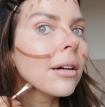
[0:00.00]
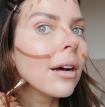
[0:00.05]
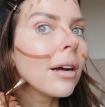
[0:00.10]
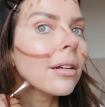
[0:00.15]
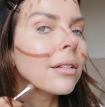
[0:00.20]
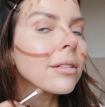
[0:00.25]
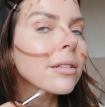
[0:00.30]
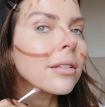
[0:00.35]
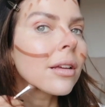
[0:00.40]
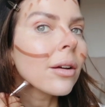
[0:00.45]

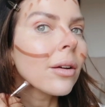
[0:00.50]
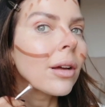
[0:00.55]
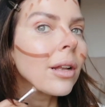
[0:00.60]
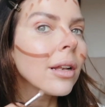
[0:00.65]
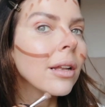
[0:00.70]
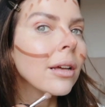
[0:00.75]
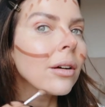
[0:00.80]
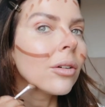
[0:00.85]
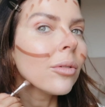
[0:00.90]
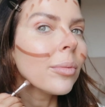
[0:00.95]
I just go a
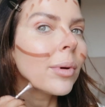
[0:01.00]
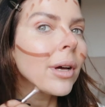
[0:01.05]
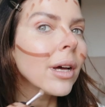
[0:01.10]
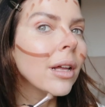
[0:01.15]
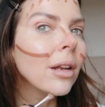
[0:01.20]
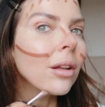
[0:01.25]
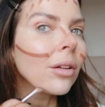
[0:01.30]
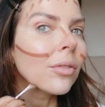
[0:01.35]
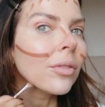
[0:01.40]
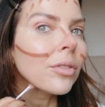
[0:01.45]
little bit
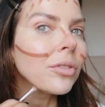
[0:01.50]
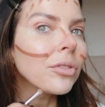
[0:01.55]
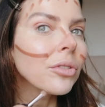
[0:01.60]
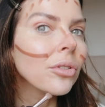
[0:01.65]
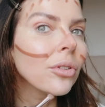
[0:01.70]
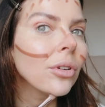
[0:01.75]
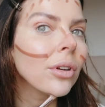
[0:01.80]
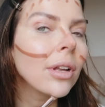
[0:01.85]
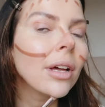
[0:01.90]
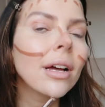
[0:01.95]
along the
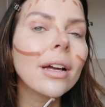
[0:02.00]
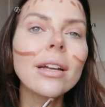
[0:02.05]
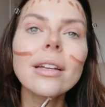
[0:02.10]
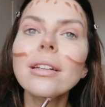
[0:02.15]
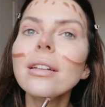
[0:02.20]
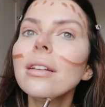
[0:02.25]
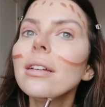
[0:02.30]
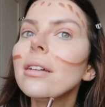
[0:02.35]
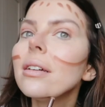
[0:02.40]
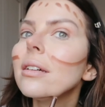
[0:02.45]

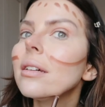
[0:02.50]
jawline.